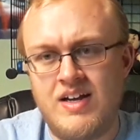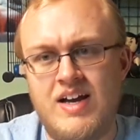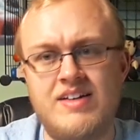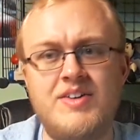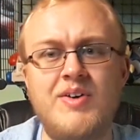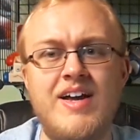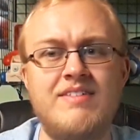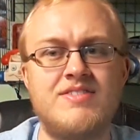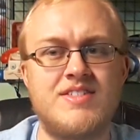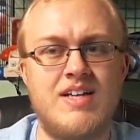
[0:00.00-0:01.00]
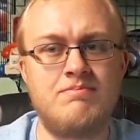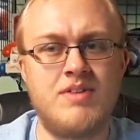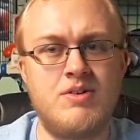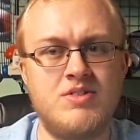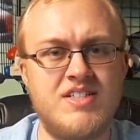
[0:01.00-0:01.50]
I do have some
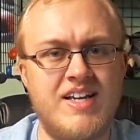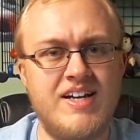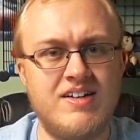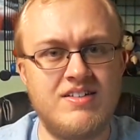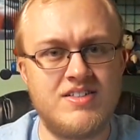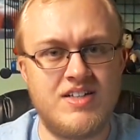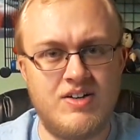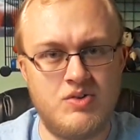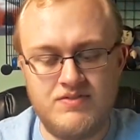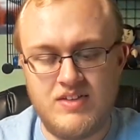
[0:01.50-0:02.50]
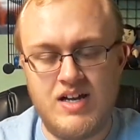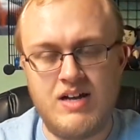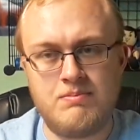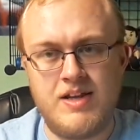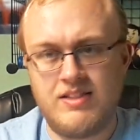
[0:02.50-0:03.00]
notes here, so
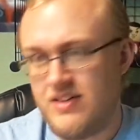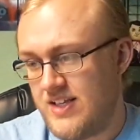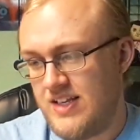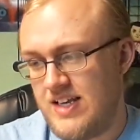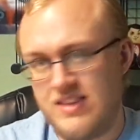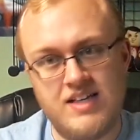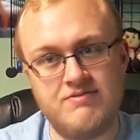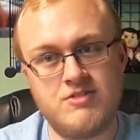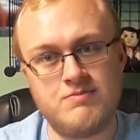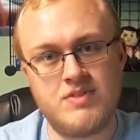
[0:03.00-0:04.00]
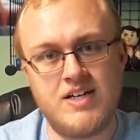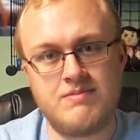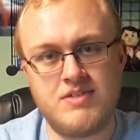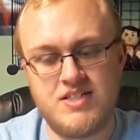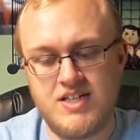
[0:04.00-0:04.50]
I'll be looking at them from
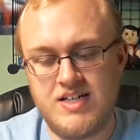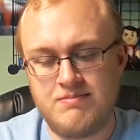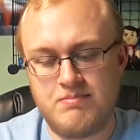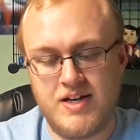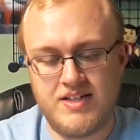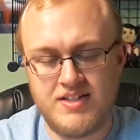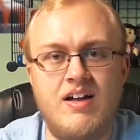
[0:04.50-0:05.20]
time to time, but